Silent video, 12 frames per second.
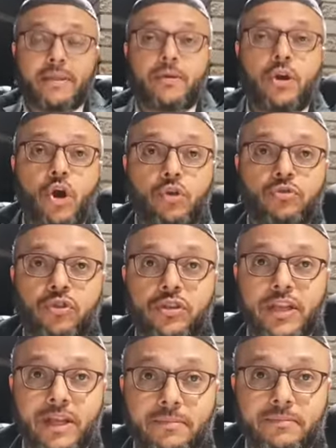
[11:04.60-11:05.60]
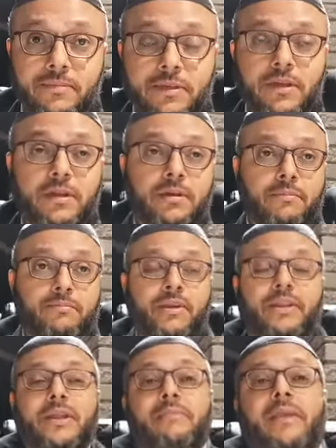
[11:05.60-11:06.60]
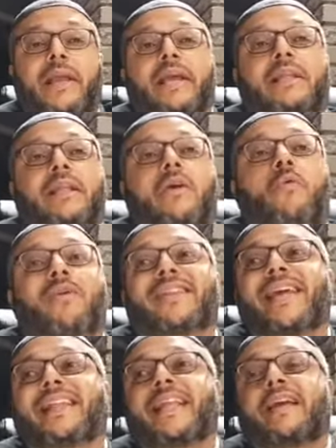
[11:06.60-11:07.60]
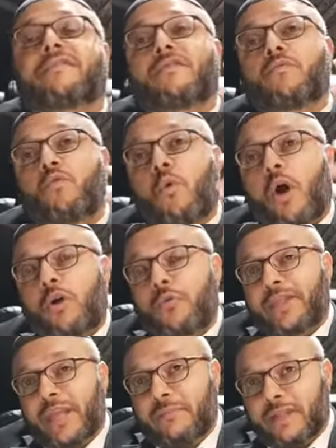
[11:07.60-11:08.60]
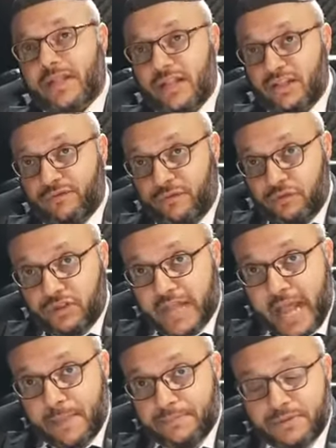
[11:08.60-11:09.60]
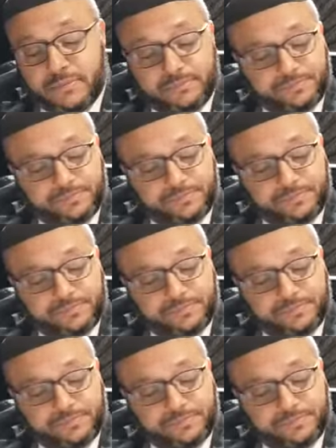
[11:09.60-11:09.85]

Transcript: them, go to them, bring them in. When they leave, walk with them at least a few steps.